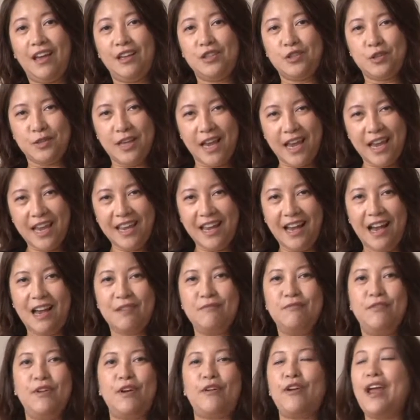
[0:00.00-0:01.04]
Today,
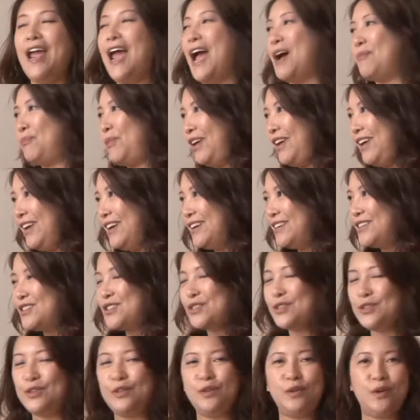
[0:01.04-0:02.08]
I'm very happy
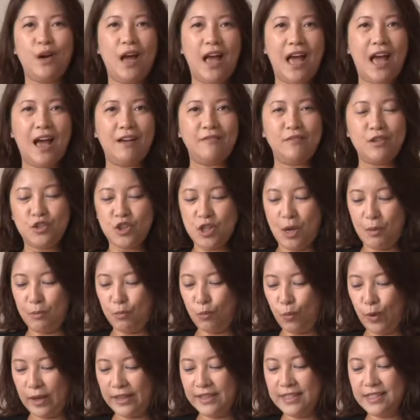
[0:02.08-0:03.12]
to have
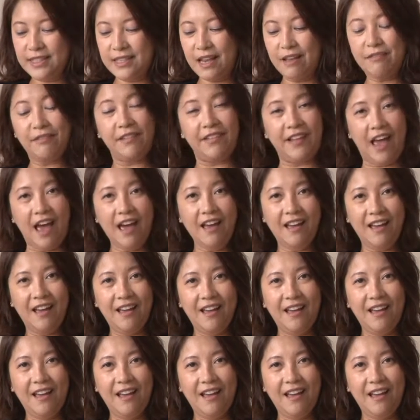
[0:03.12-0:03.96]
Nguyen-Stevenin